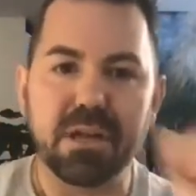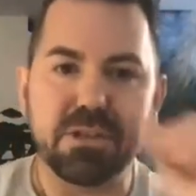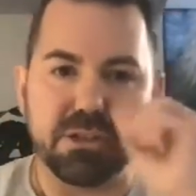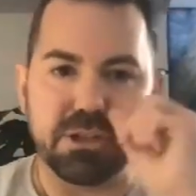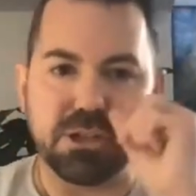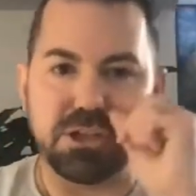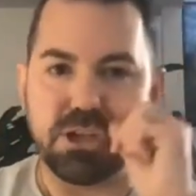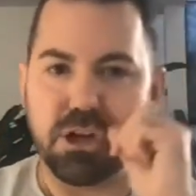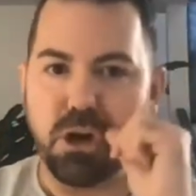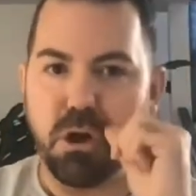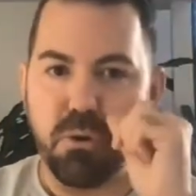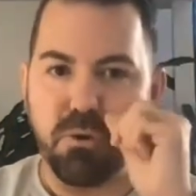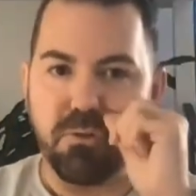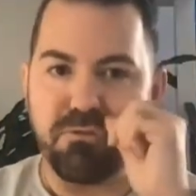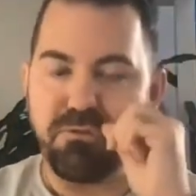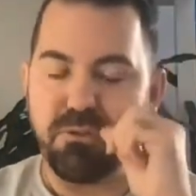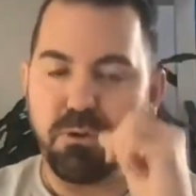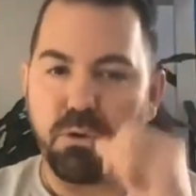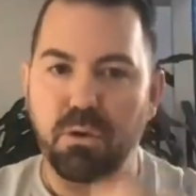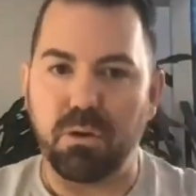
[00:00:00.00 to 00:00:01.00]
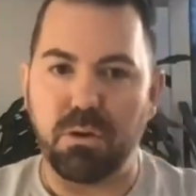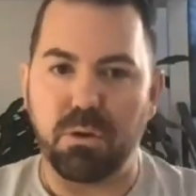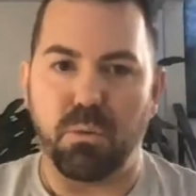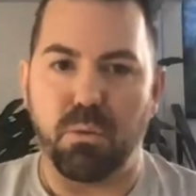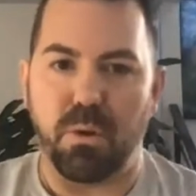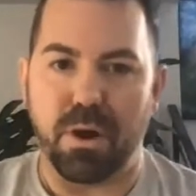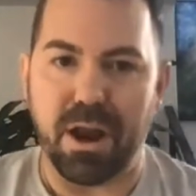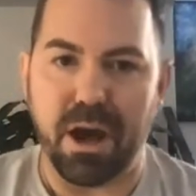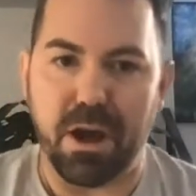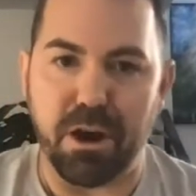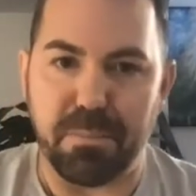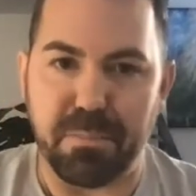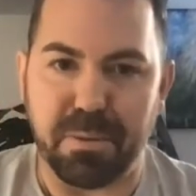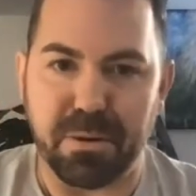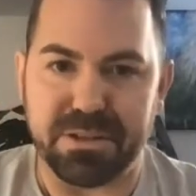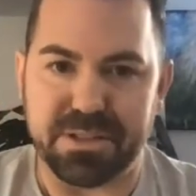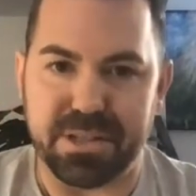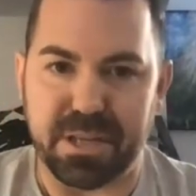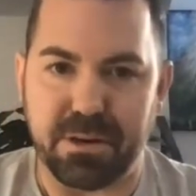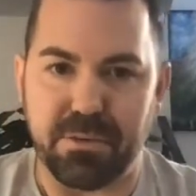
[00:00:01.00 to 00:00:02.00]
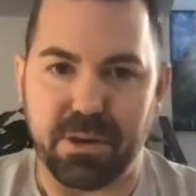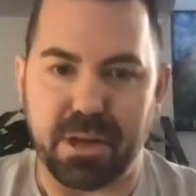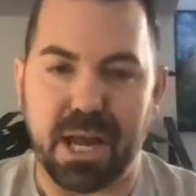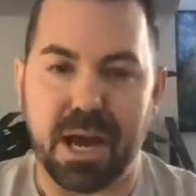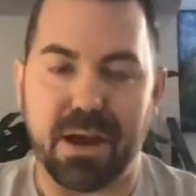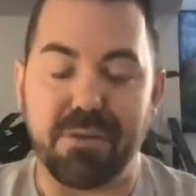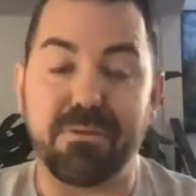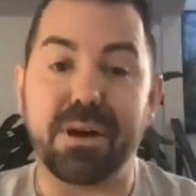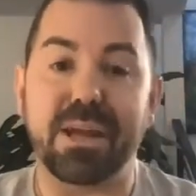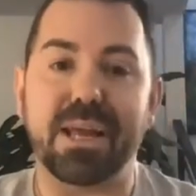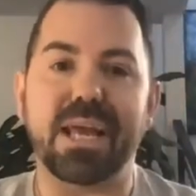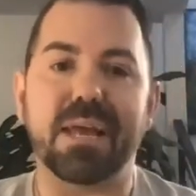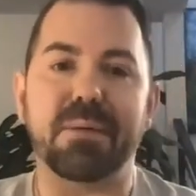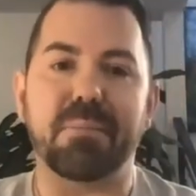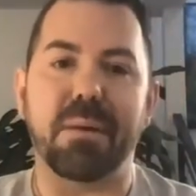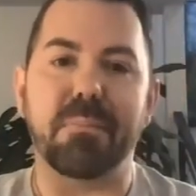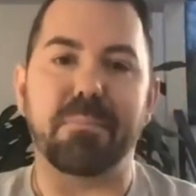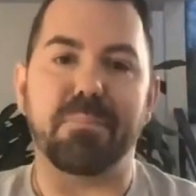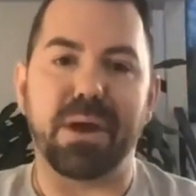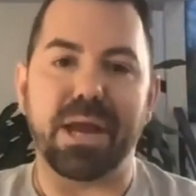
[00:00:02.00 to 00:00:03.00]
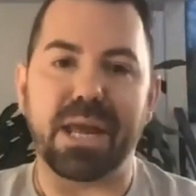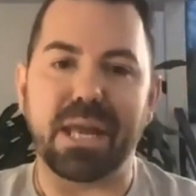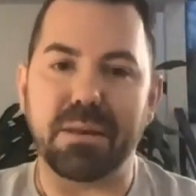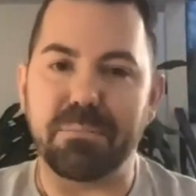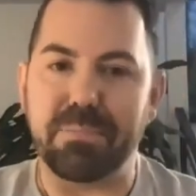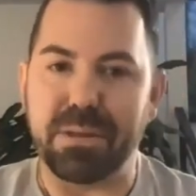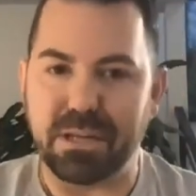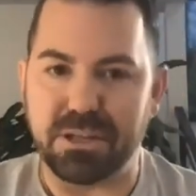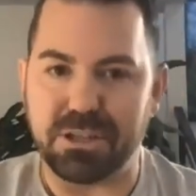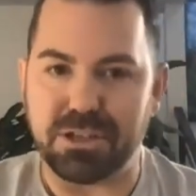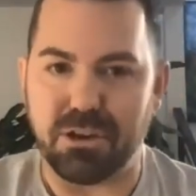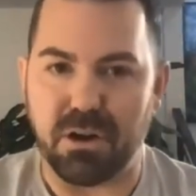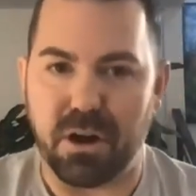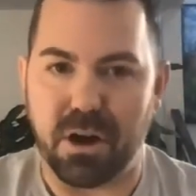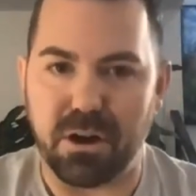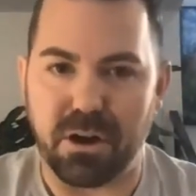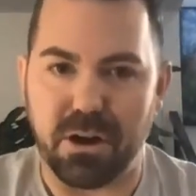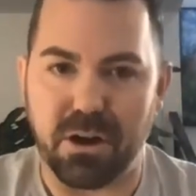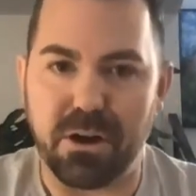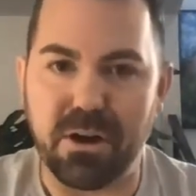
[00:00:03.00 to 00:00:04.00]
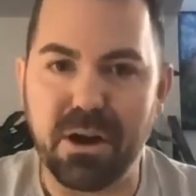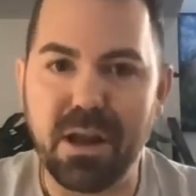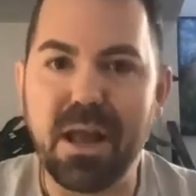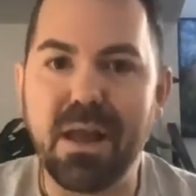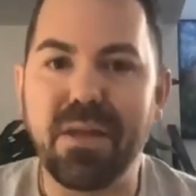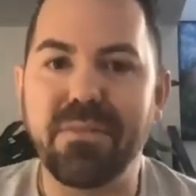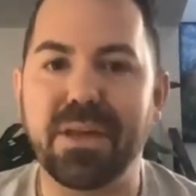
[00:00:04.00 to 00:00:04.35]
to show full 100% recovery and my brain being stronger